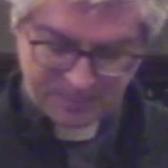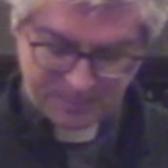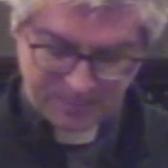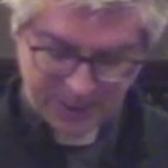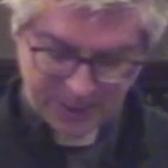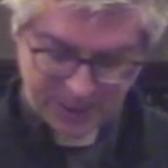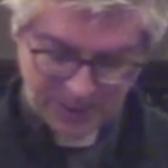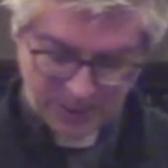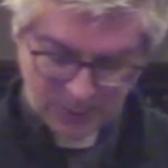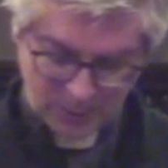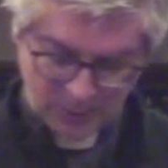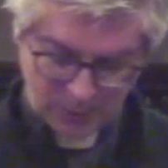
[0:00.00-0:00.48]

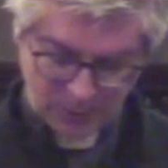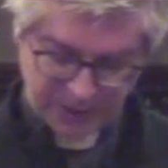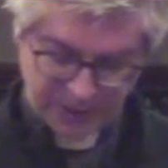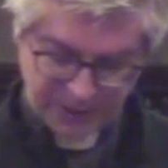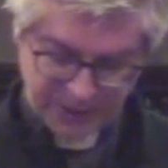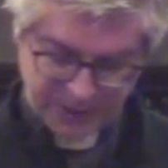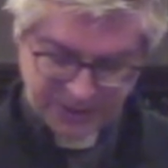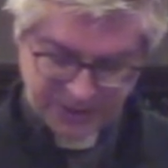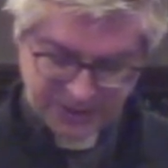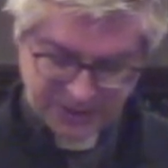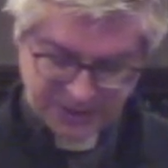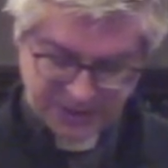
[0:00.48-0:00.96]
By all
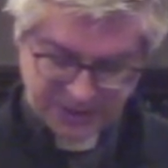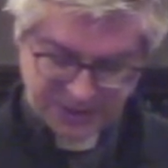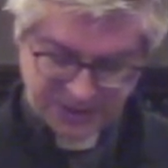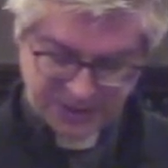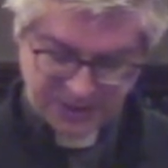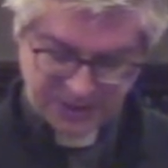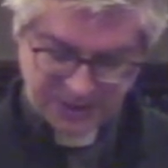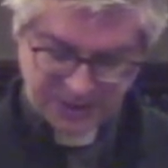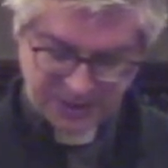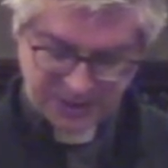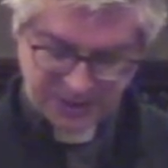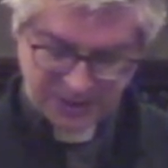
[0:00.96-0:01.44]
this,
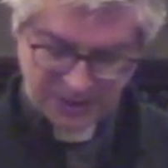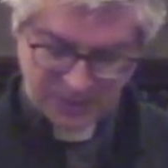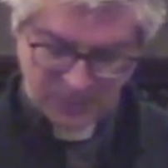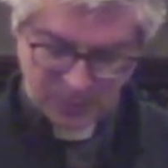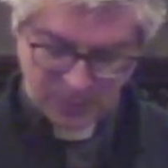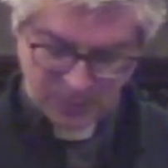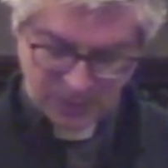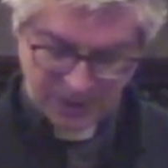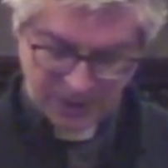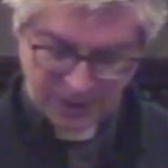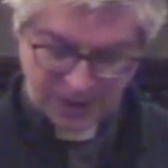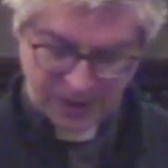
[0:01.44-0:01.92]

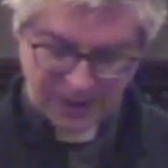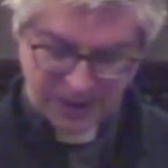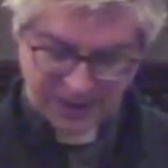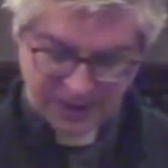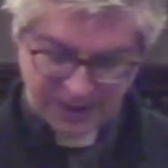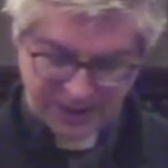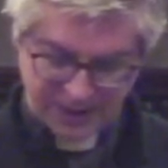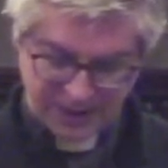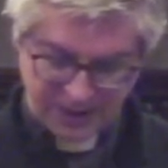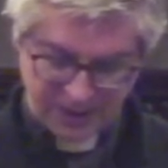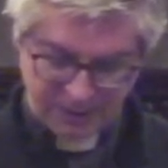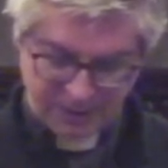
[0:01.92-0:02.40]
we are
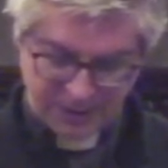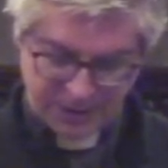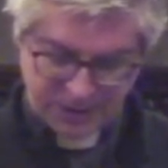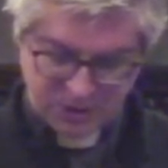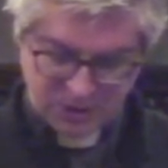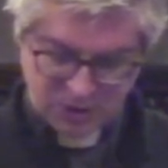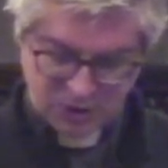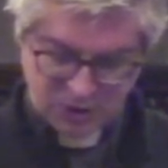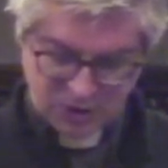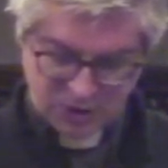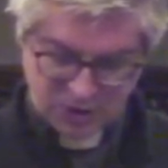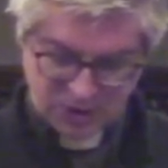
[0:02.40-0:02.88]

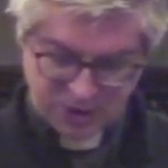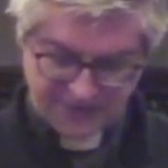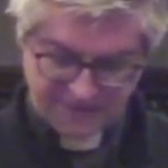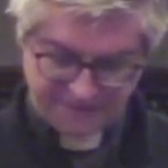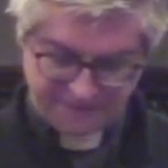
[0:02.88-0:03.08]
encouraged.